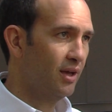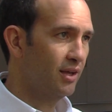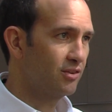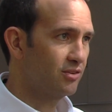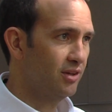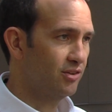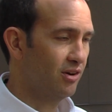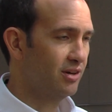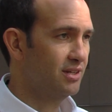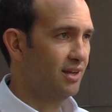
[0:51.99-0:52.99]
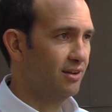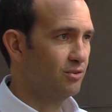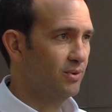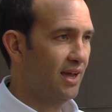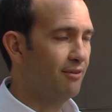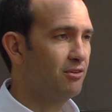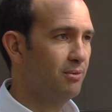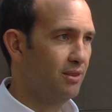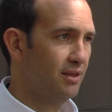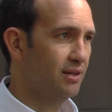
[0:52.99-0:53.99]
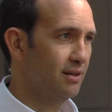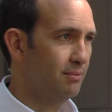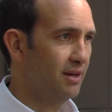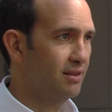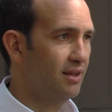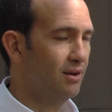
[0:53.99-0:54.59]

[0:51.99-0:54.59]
as, as architects, we have to be thinking about